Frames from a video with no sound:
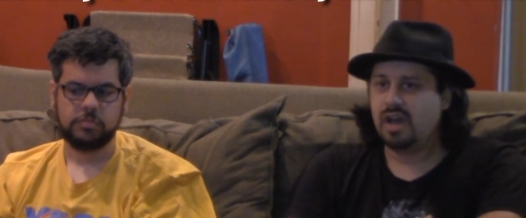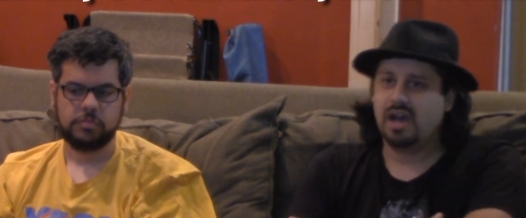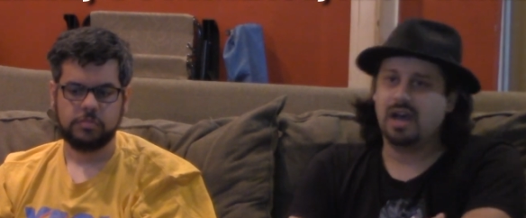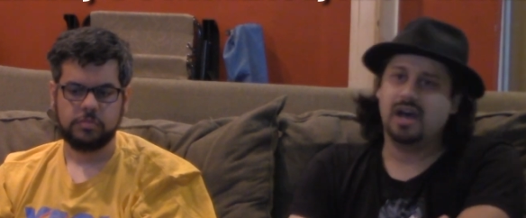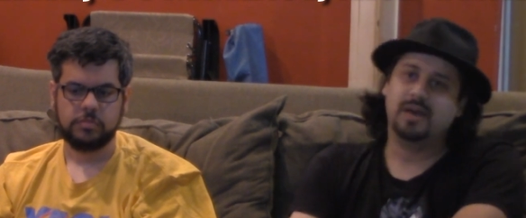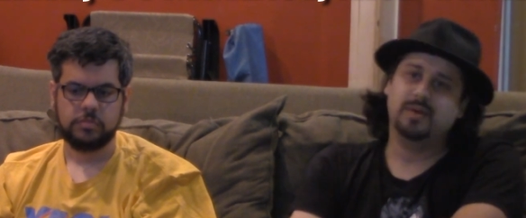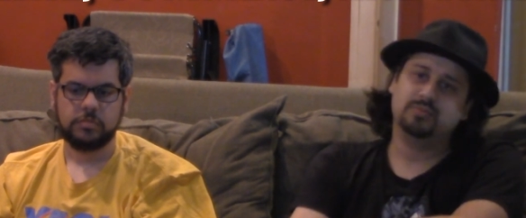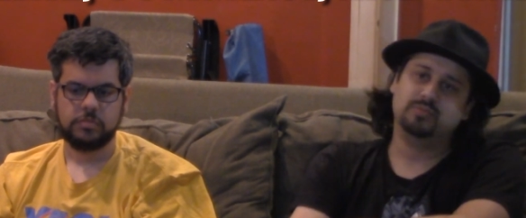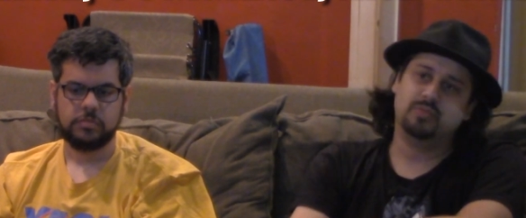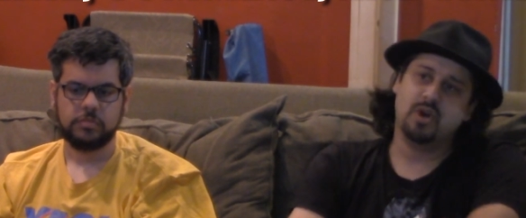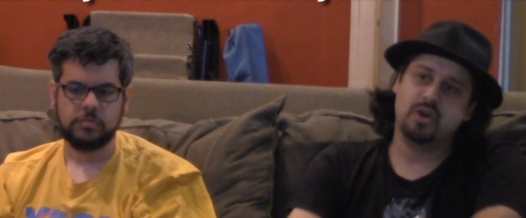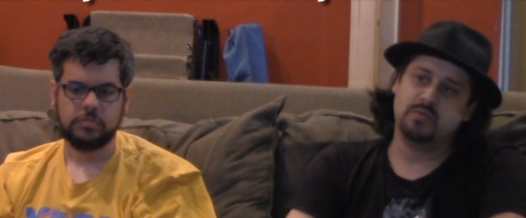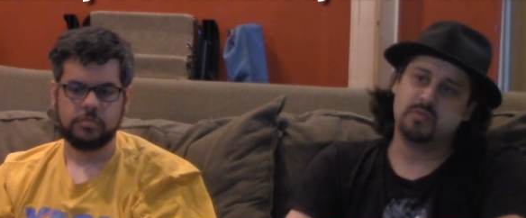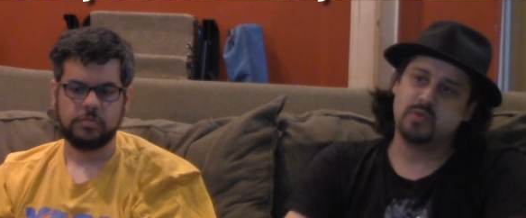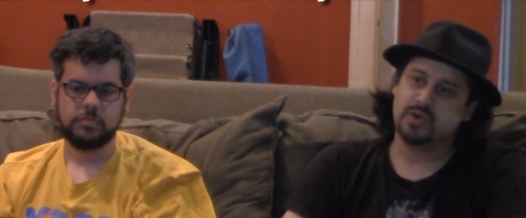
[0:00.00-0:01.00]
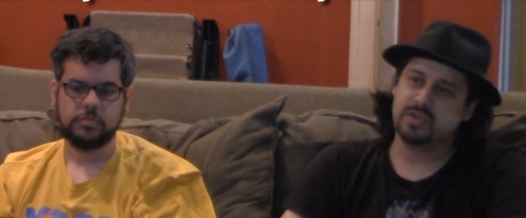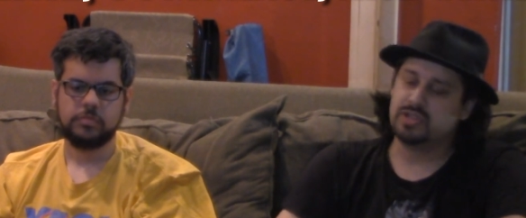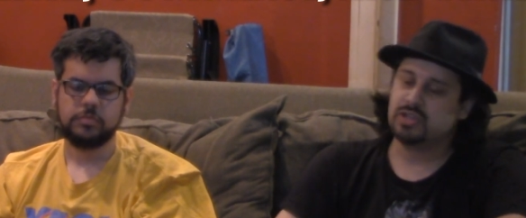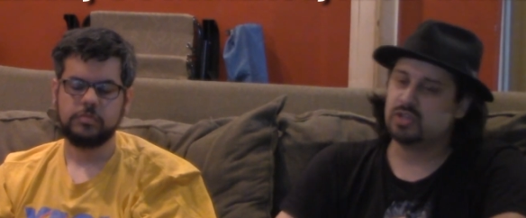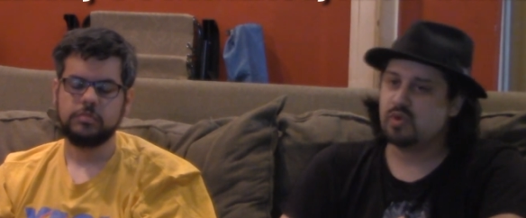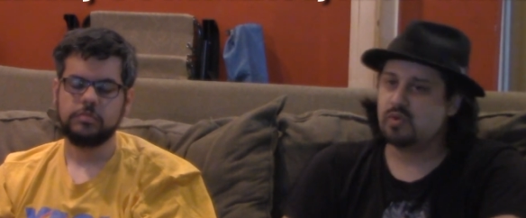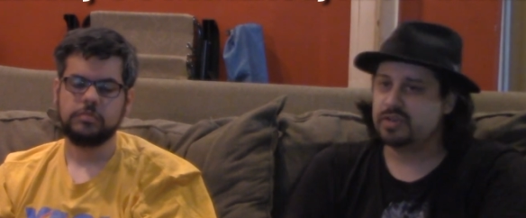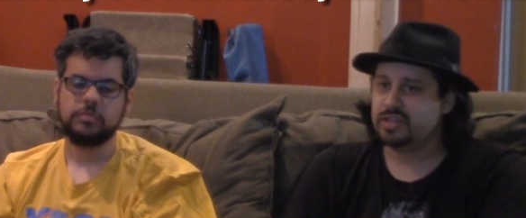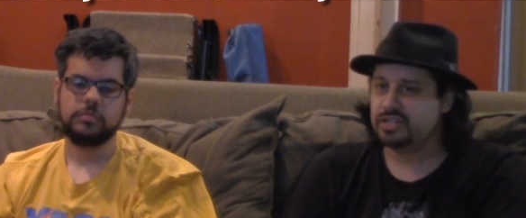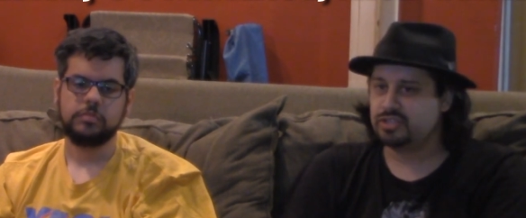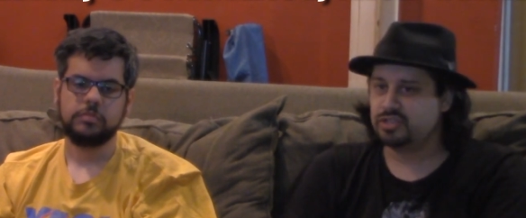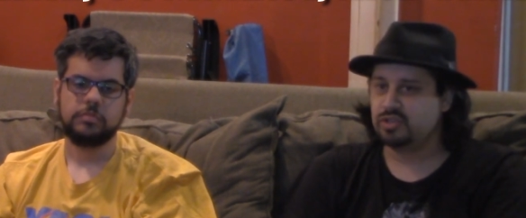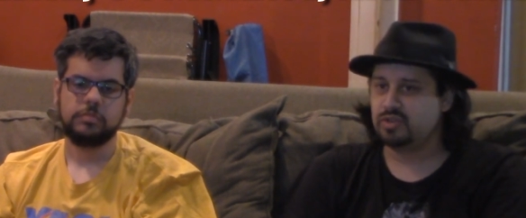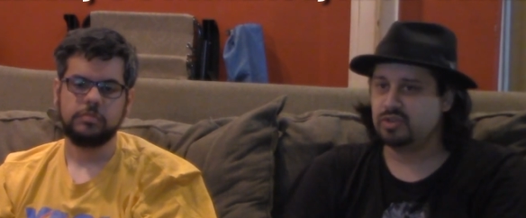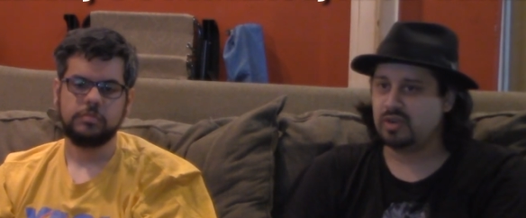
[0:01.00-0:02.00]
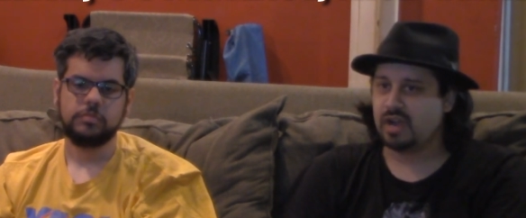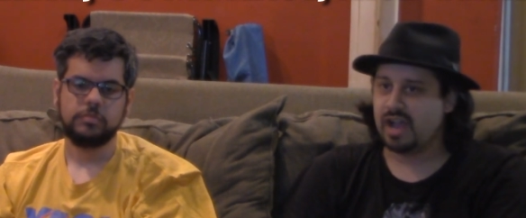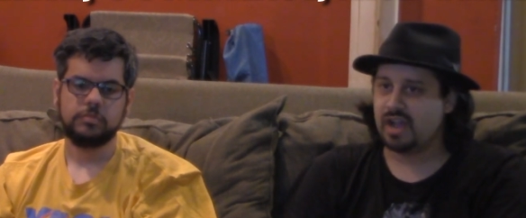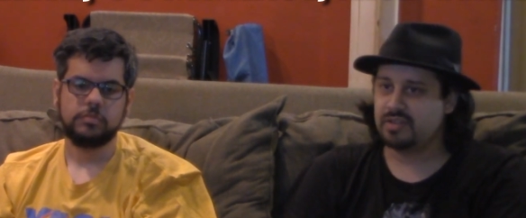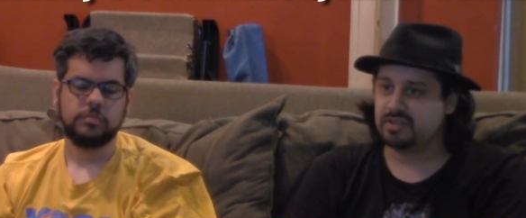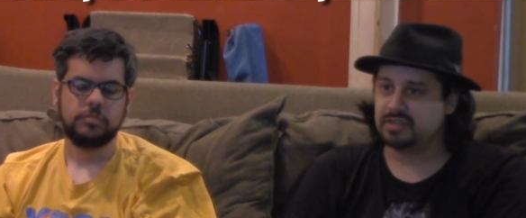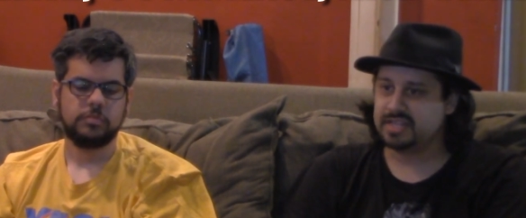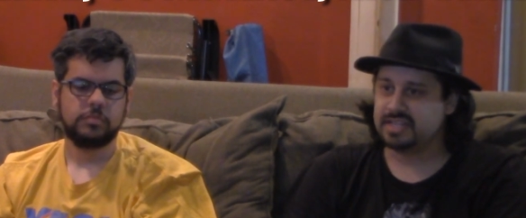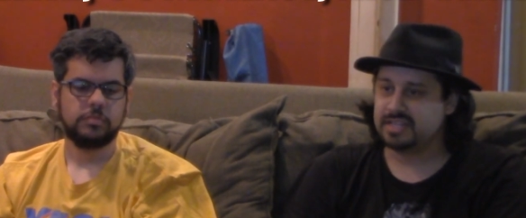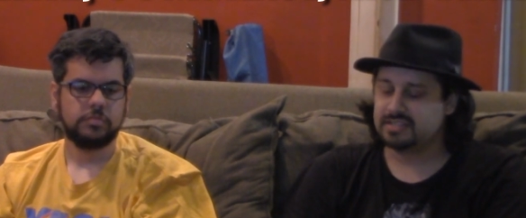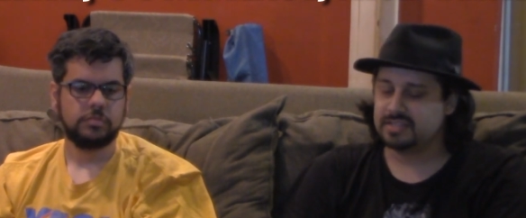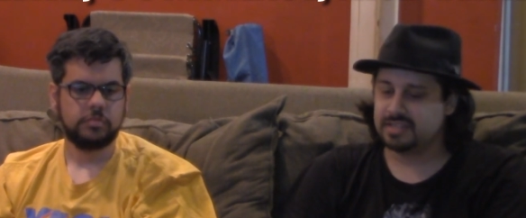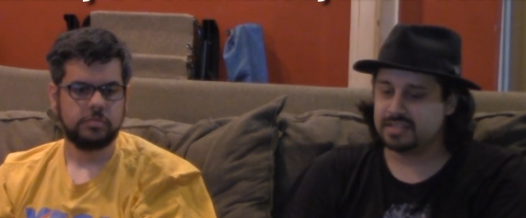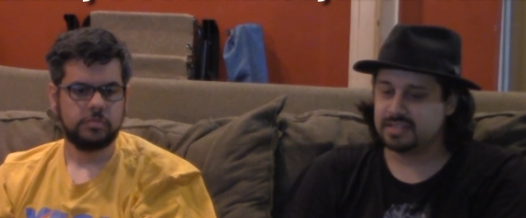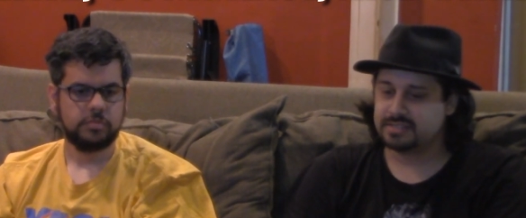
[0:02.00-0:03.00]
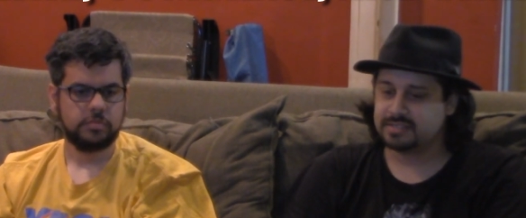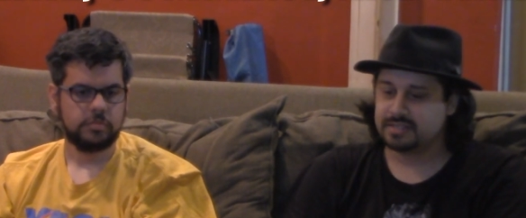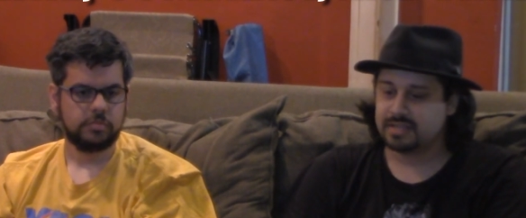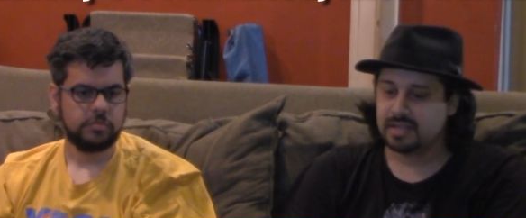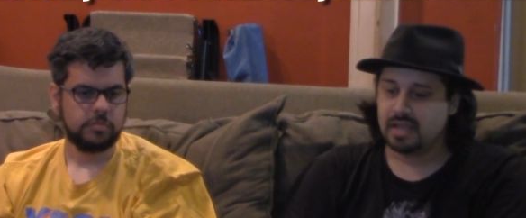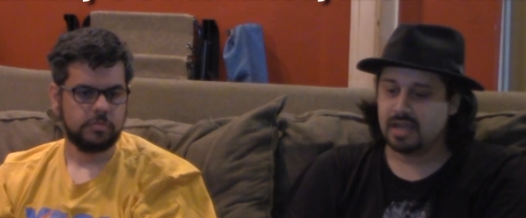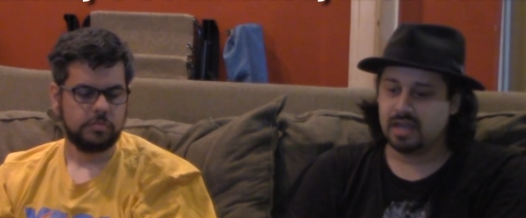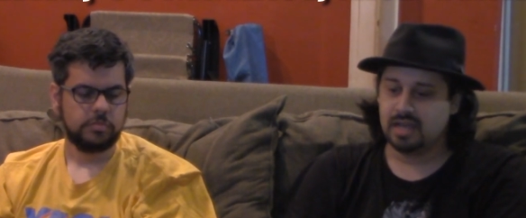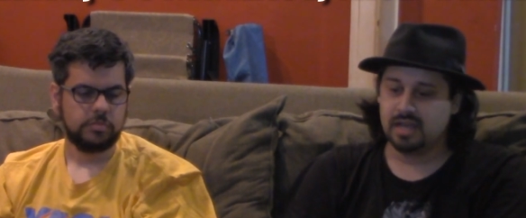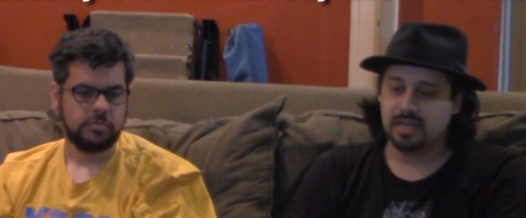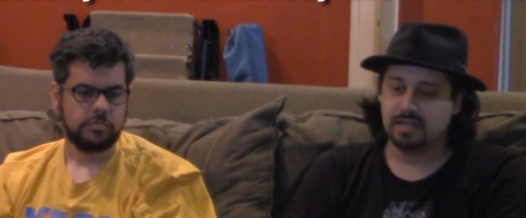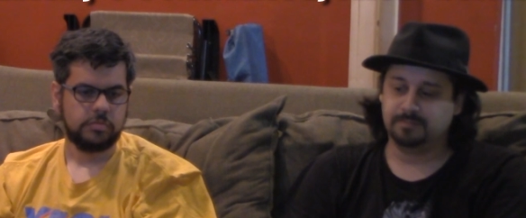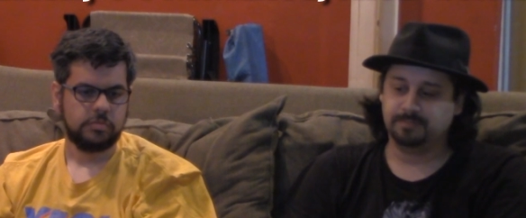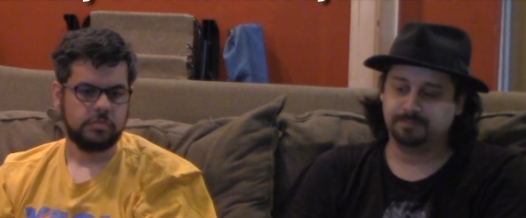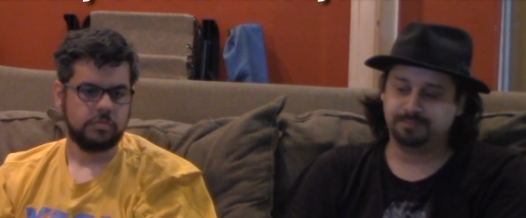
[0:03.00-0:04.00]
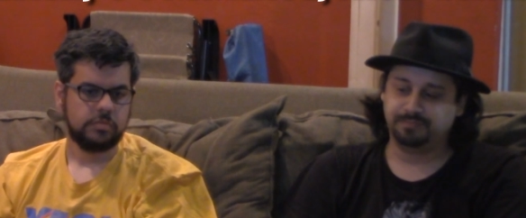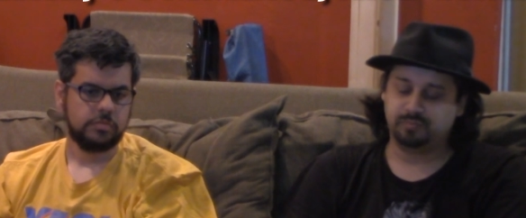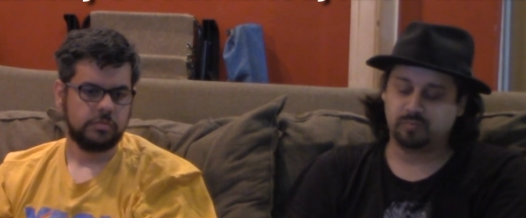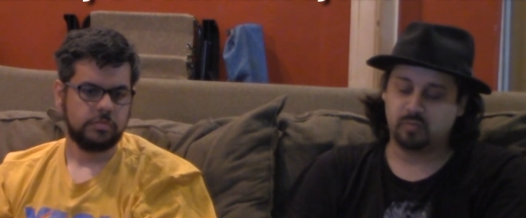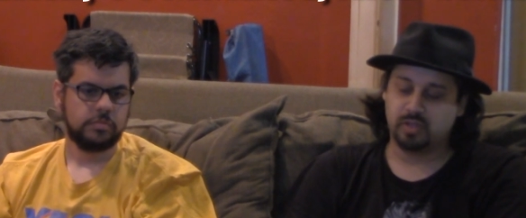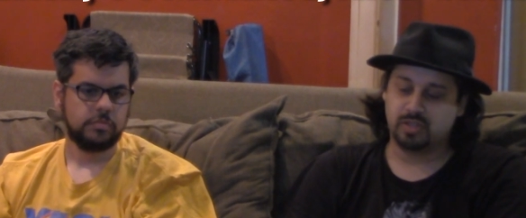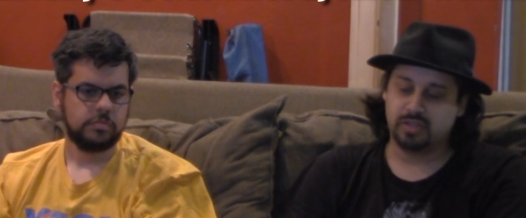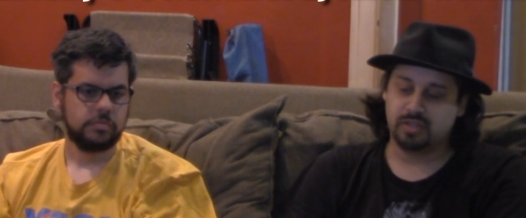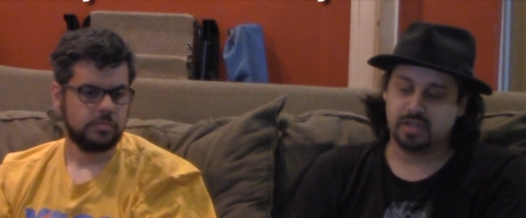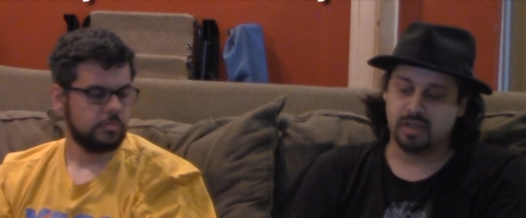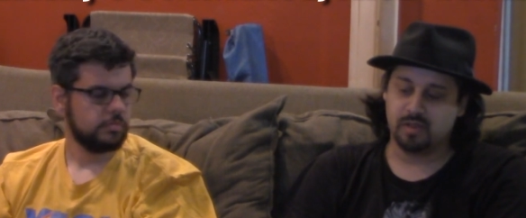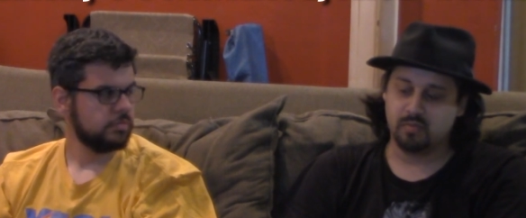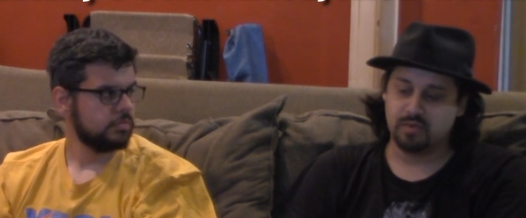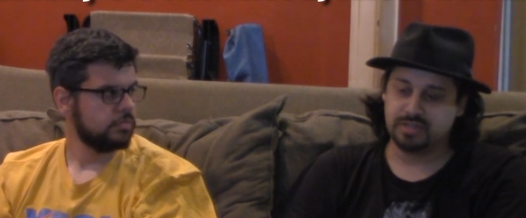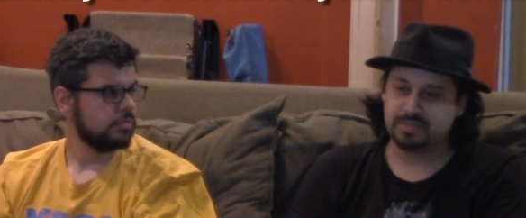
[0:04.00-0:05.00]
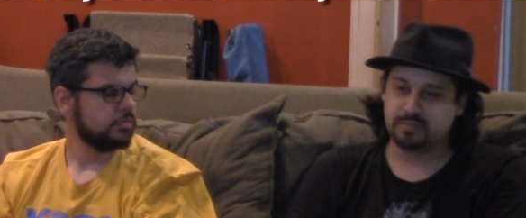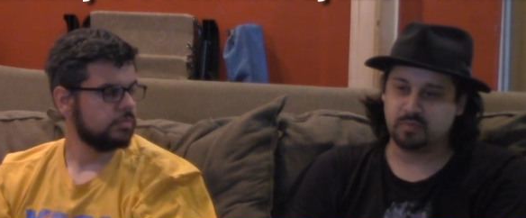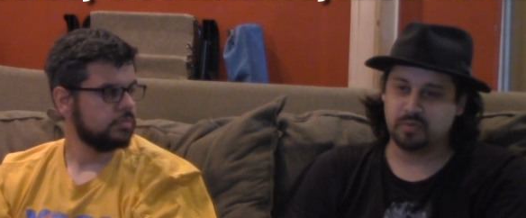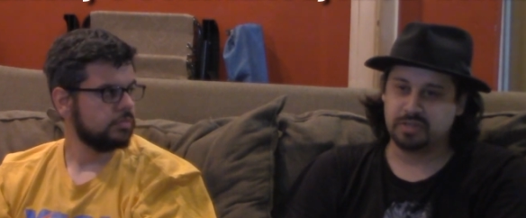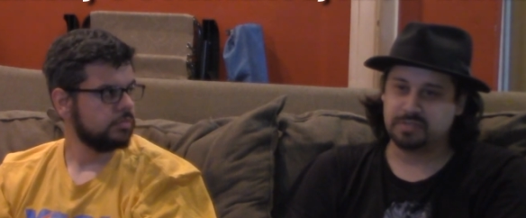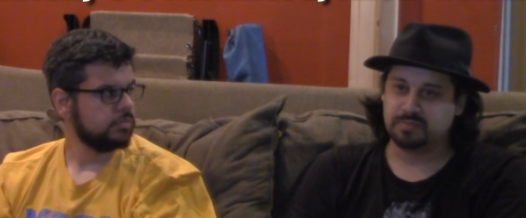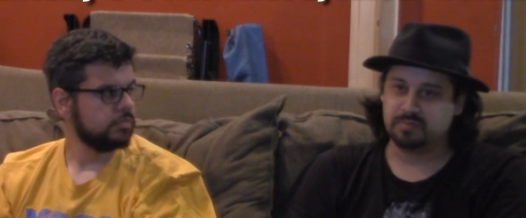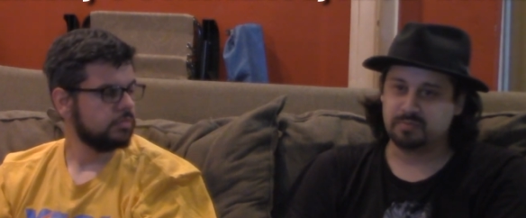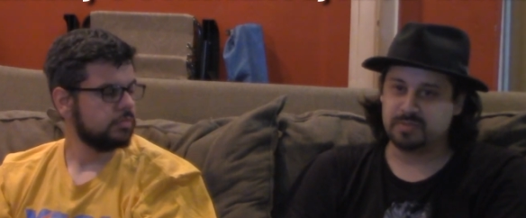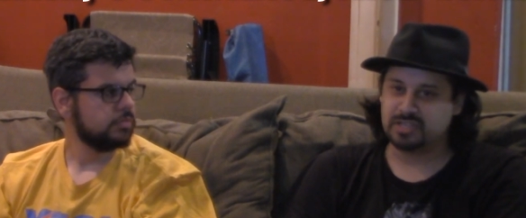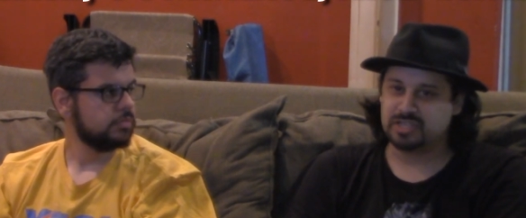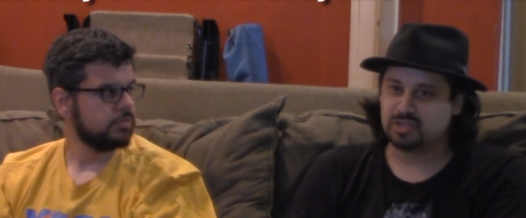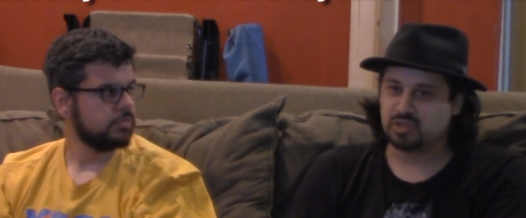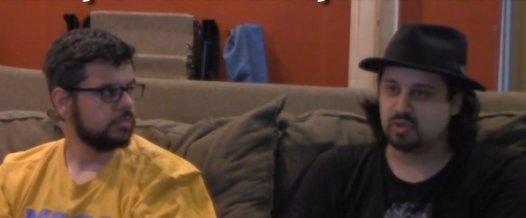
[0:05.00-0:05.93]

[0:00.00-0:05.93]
Speaker 1: of where they're going into, how they're leading to this, what's Mrs.